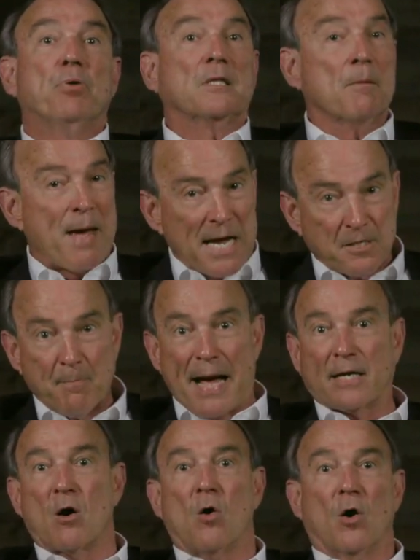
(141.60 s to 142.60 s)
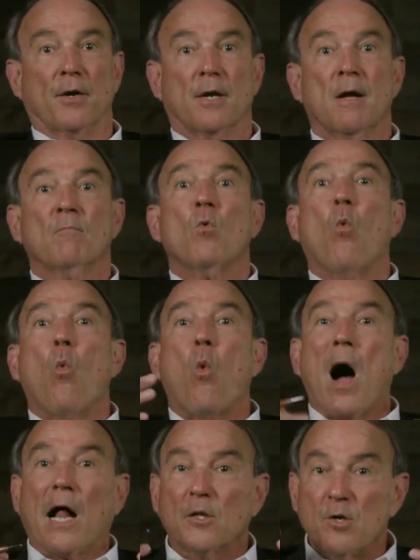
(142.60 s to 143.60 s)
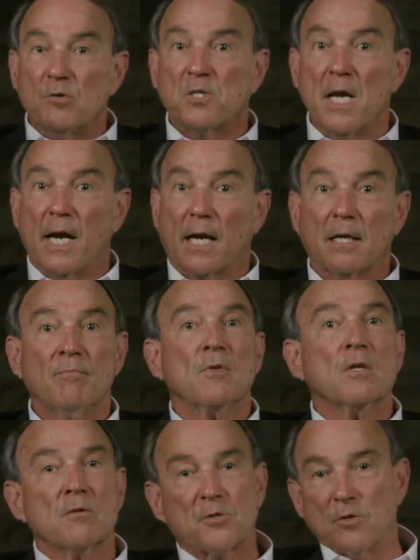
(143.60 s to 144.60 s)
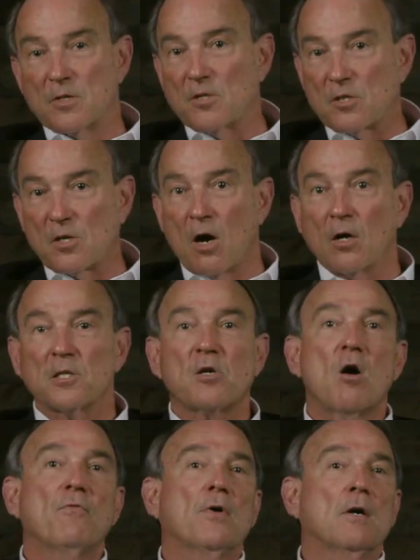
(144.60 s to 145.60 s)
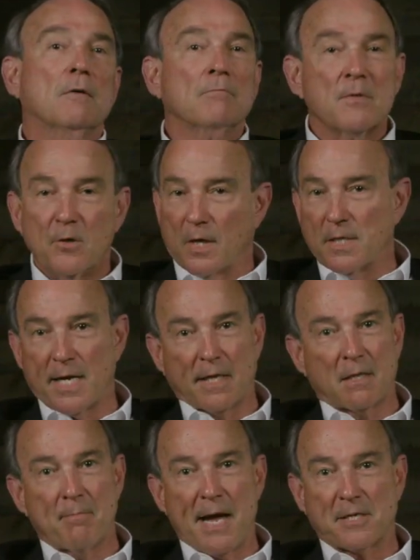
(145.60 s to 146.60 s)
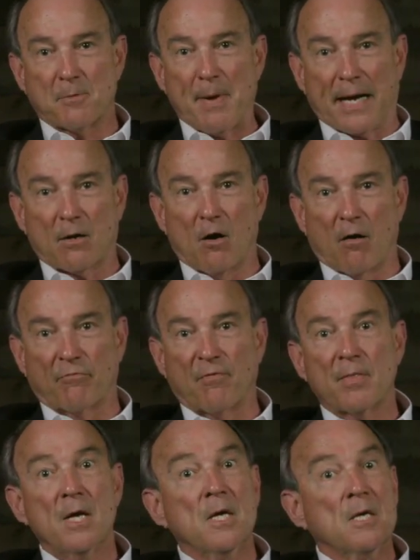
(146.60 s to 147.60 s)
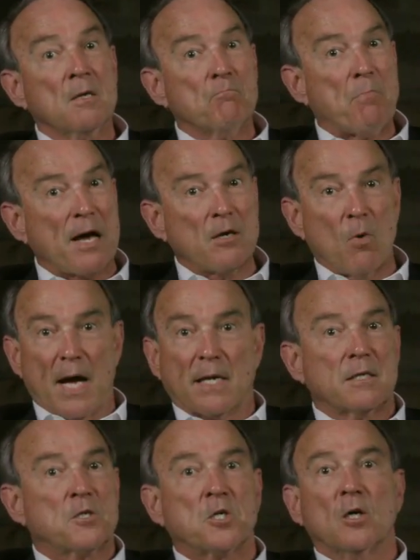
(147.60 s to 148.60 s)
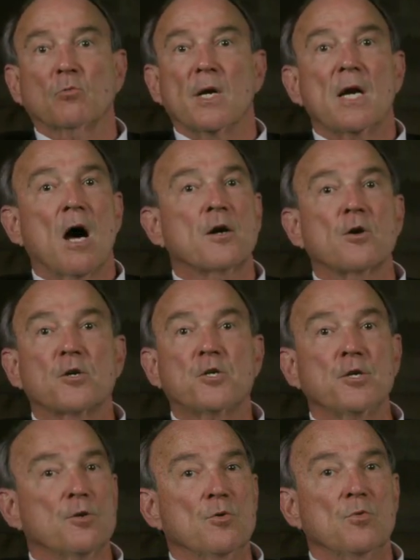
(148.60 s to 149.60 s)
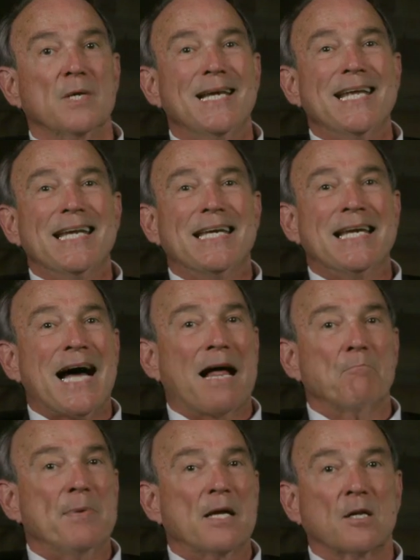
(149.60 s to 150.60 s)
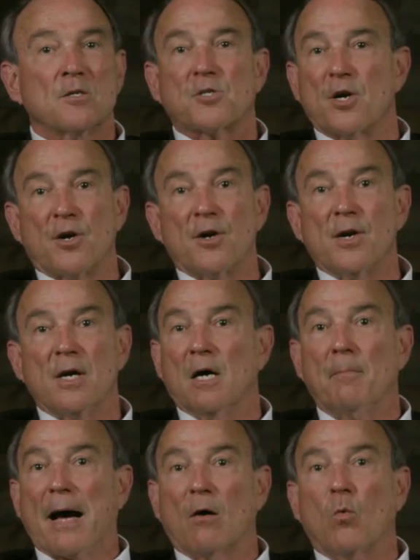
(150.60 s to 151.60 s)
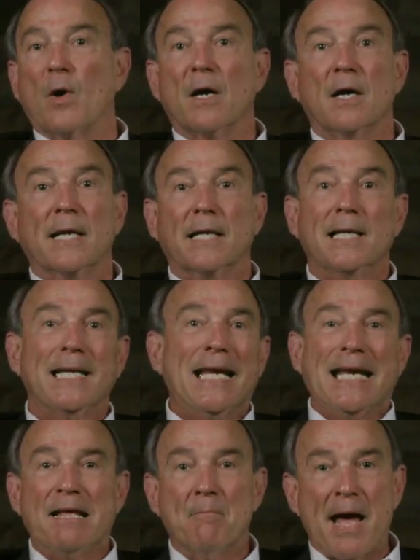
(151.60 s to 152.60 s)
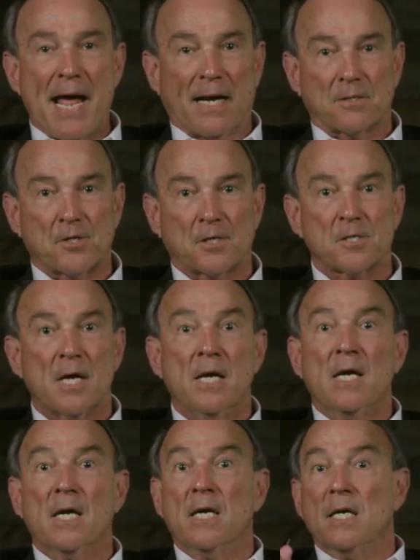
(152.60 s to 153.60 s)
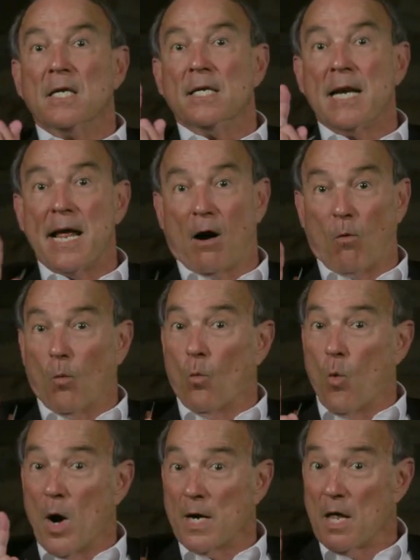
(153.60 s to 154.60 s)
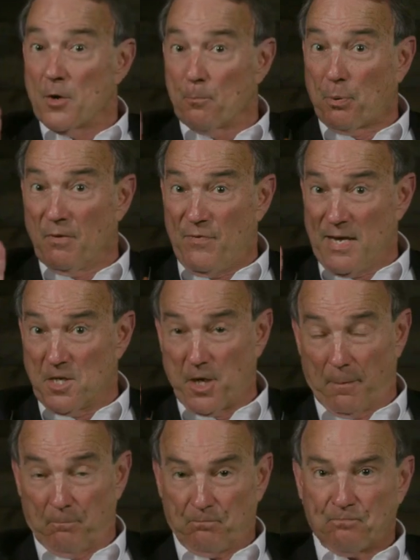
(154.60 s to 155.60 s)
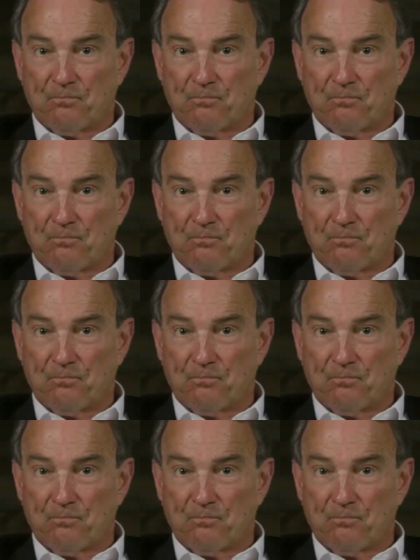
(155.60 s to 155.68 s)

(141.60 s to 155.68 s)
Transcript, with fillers: put the mask back on while you sing. As soon as the song is over, you can take the mask back off. By the way, children under two need not be concerned about wearing any masks. Now, one other provision.